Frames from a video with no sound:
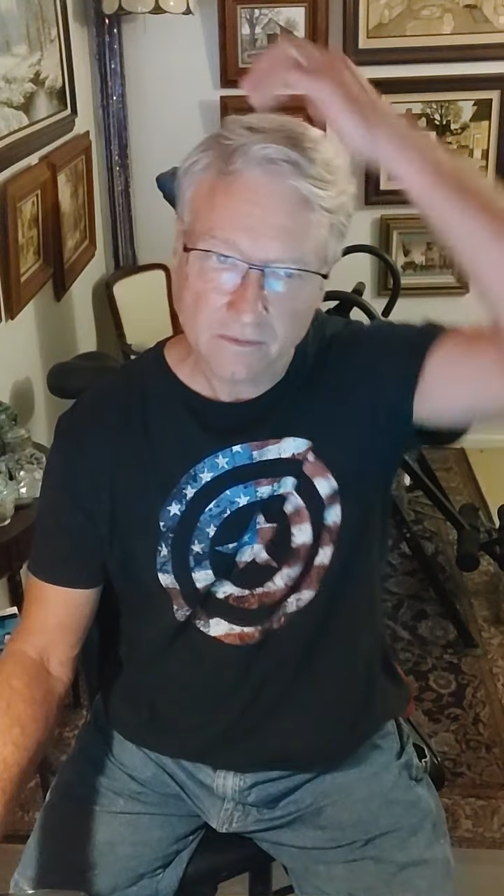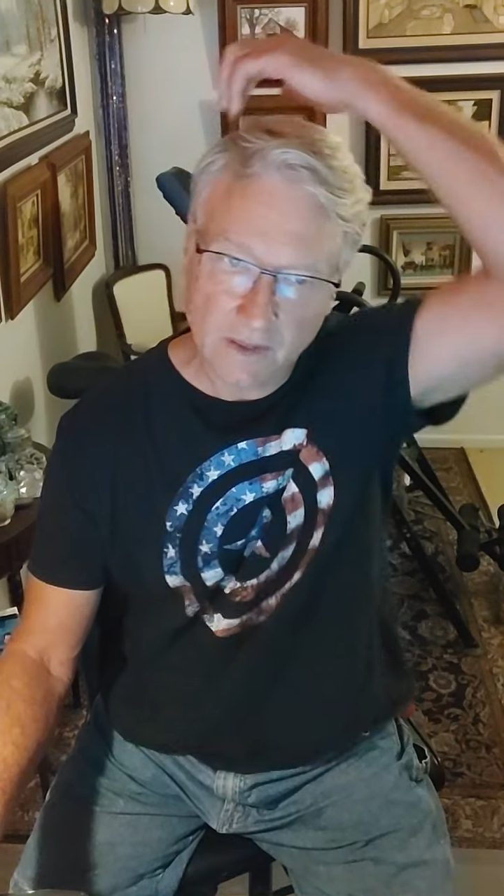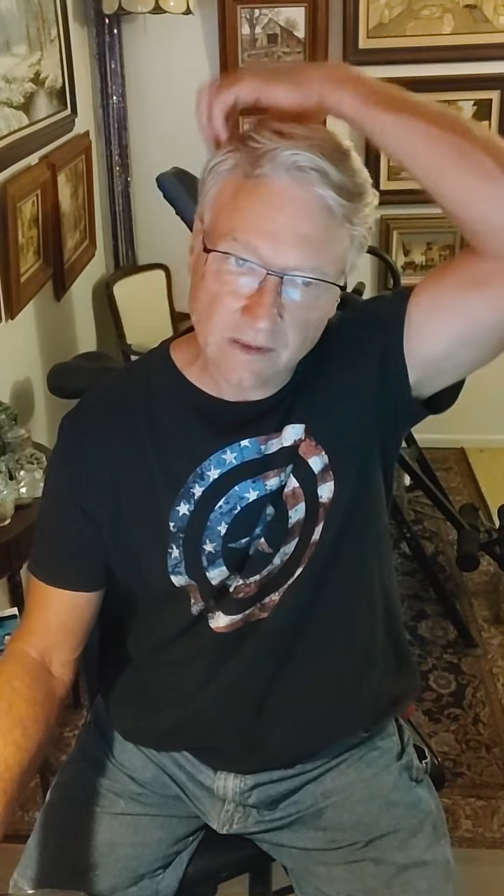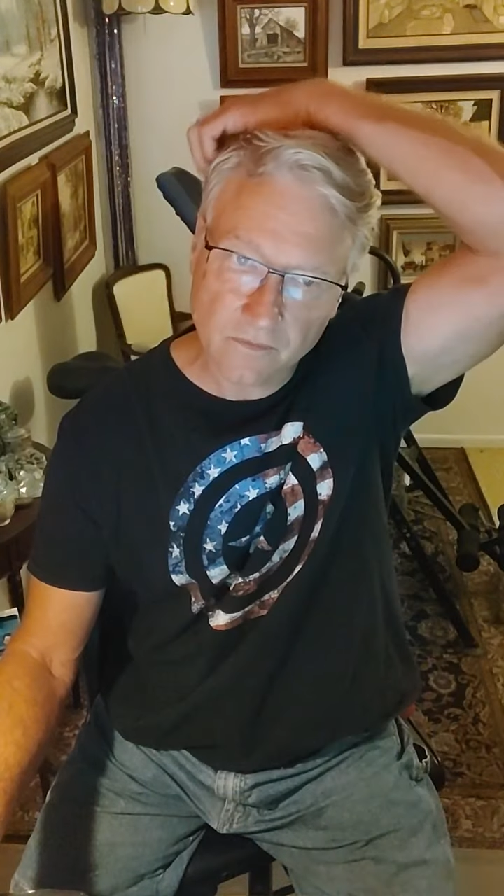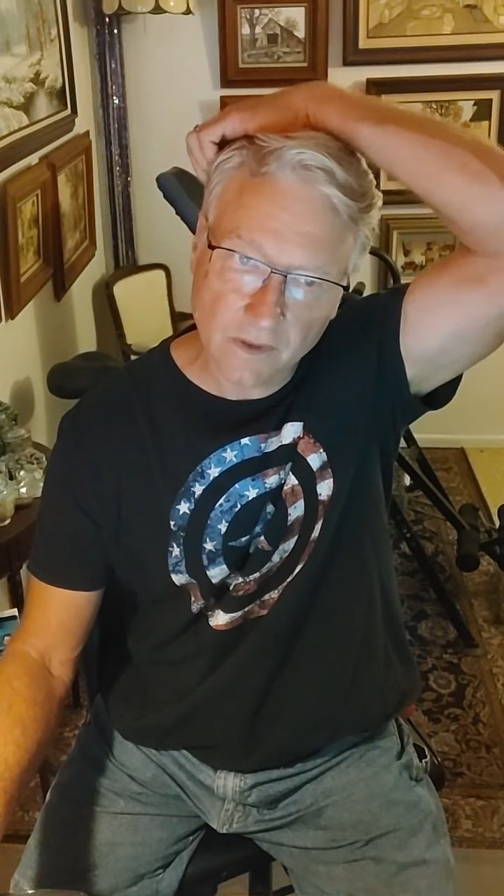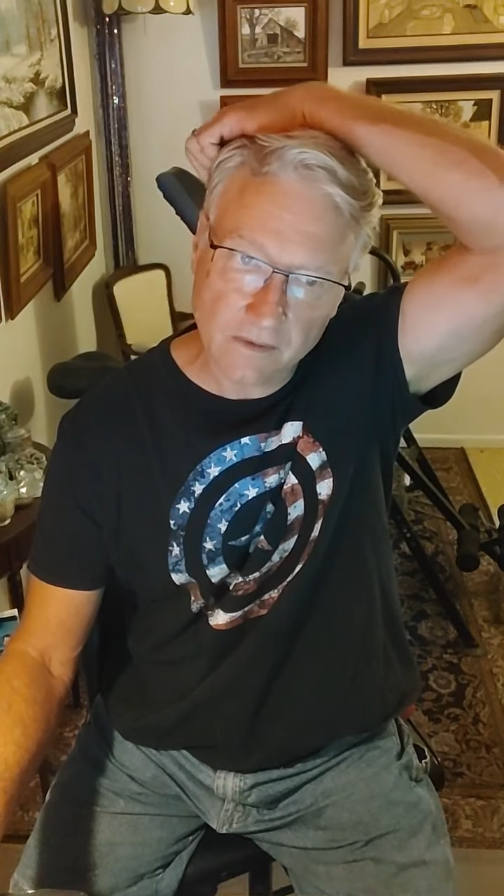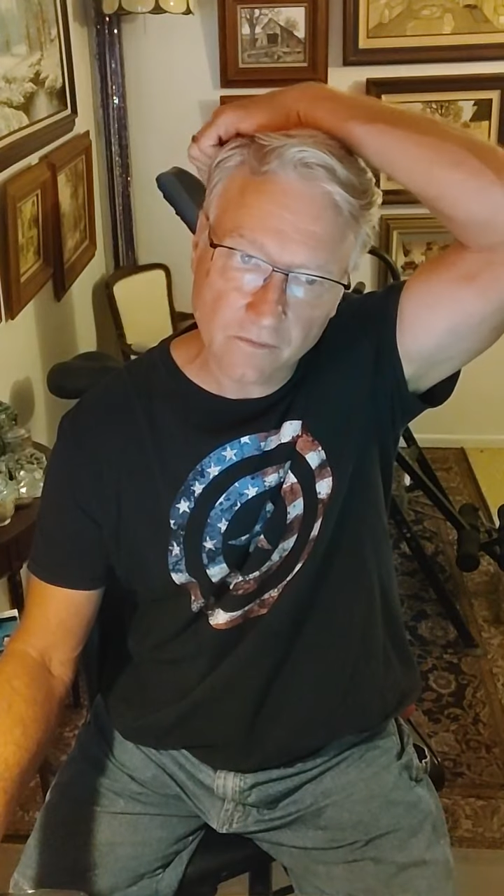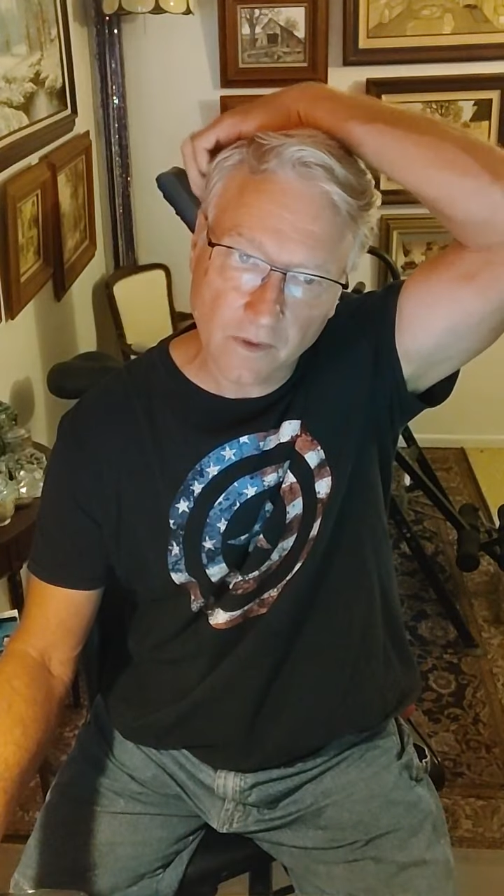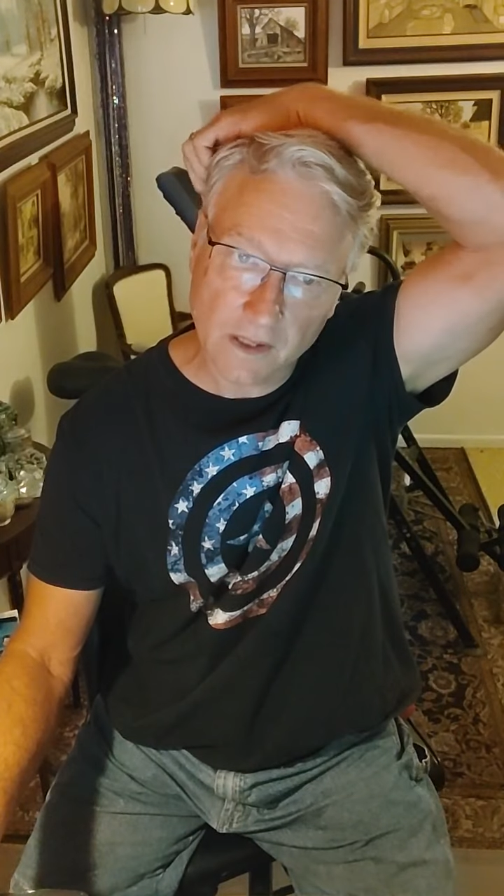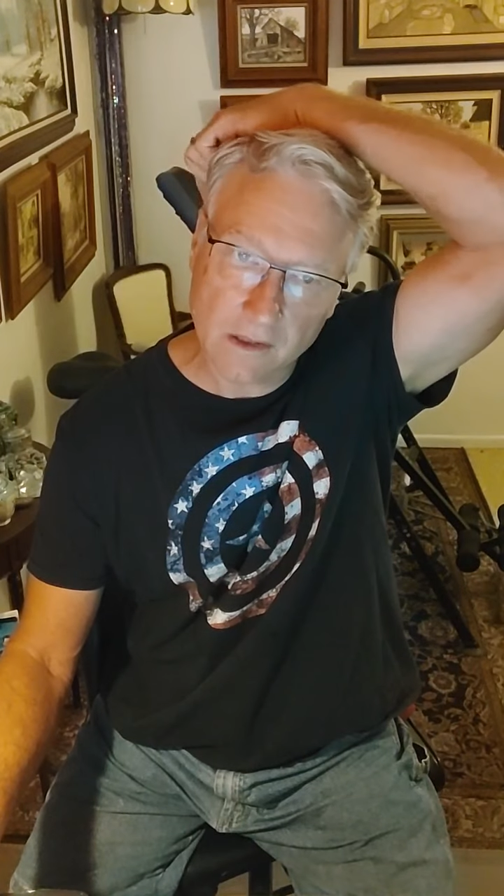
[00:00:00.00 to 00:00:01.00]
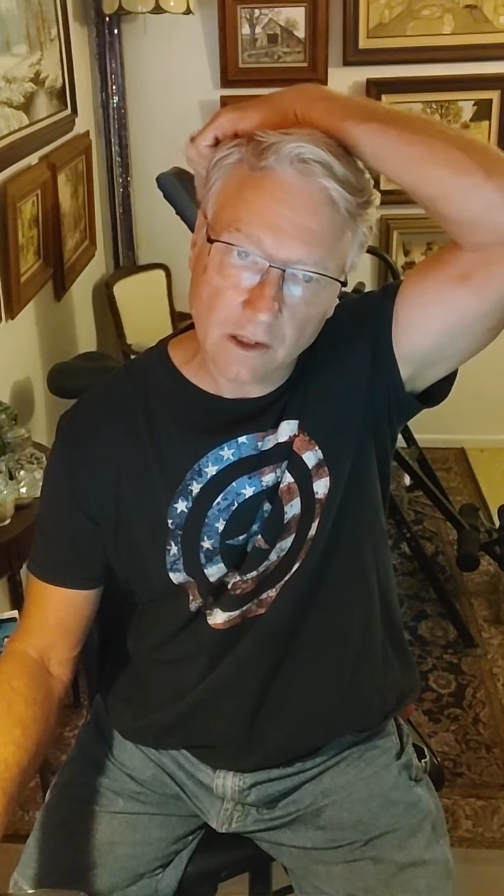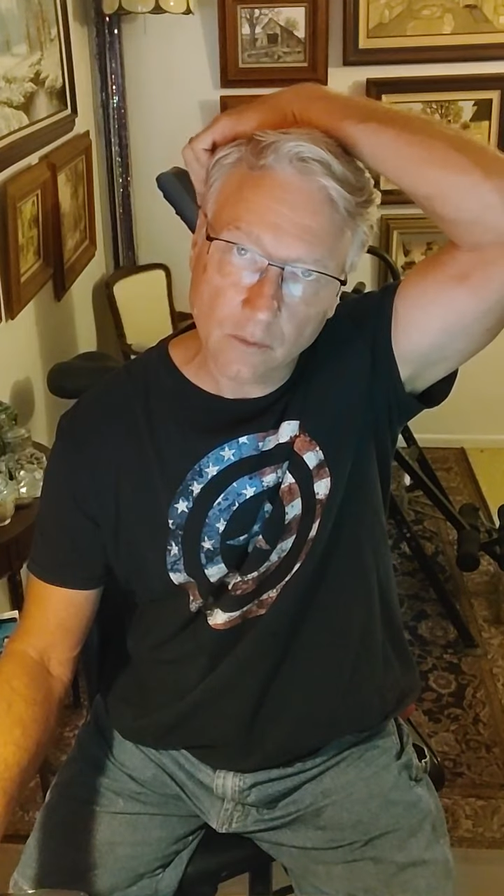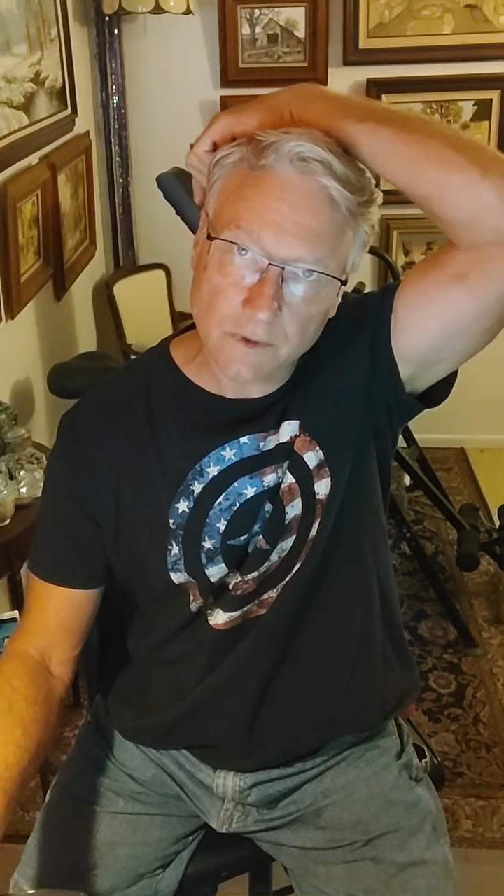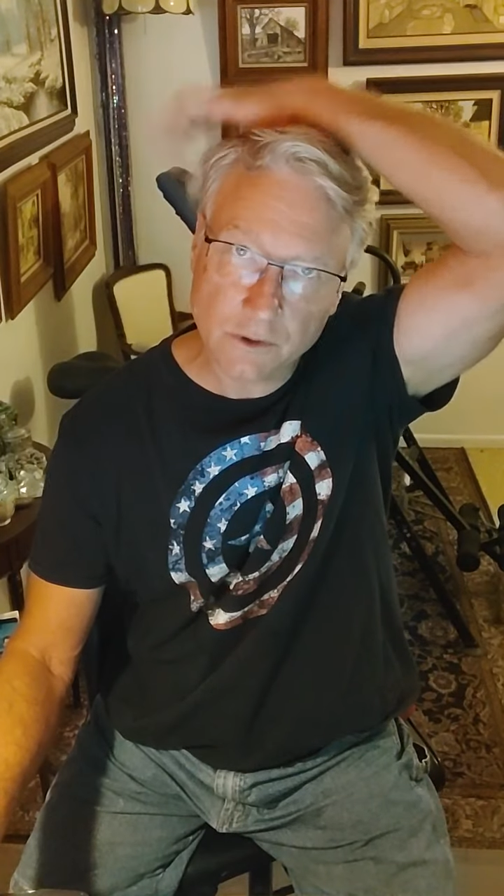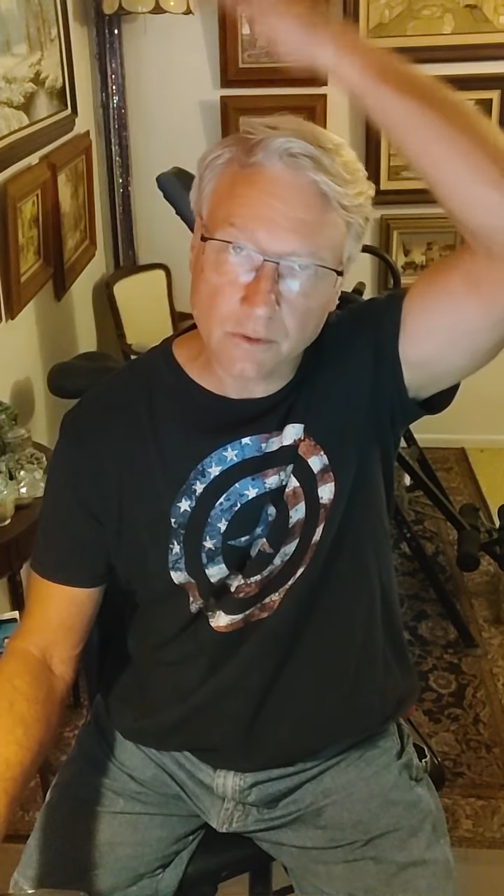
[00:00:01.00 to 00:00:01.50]
Fight, fight, fight. No
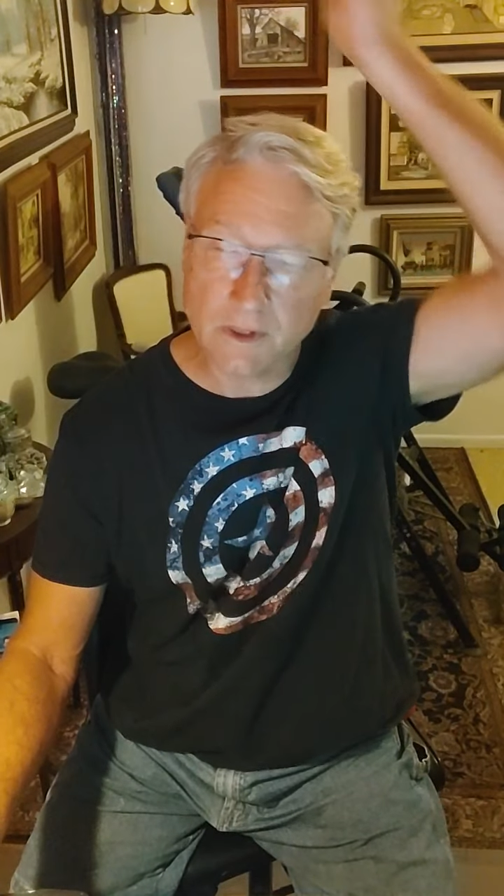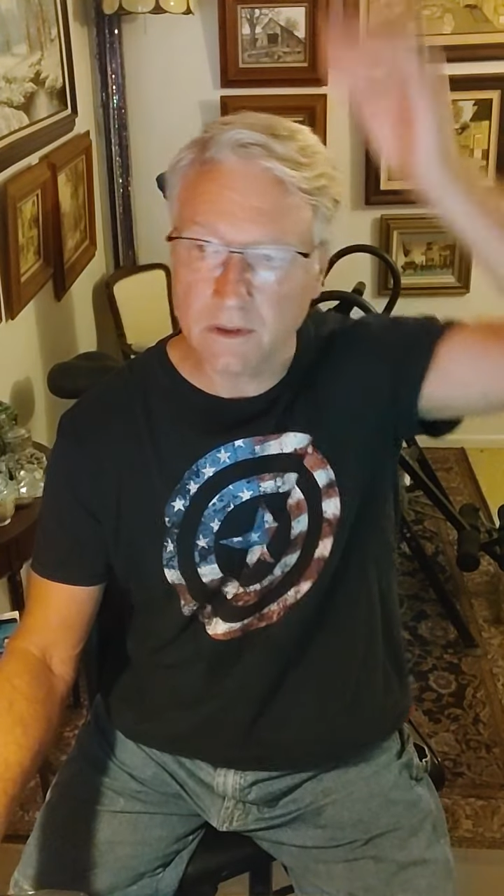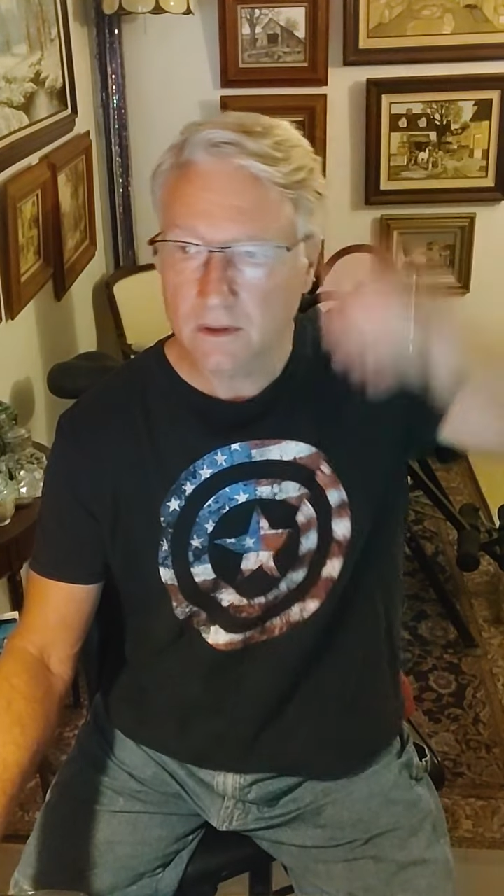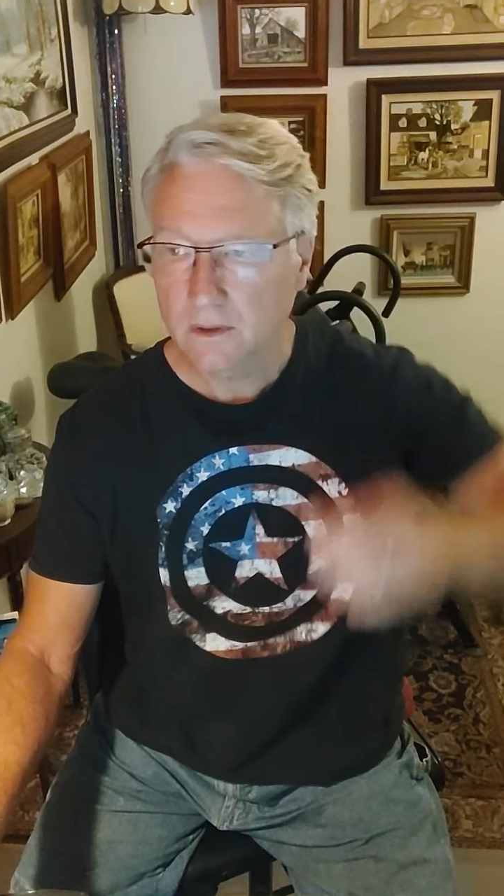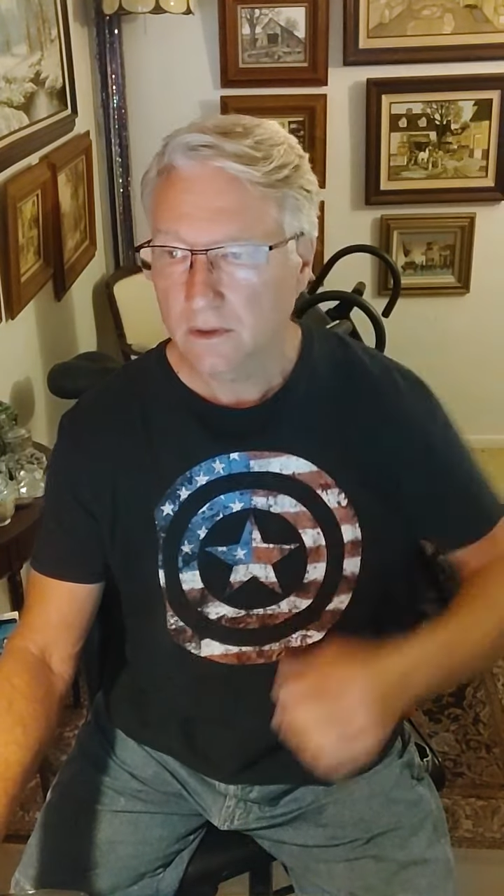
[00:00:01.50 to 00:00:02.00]
retreat,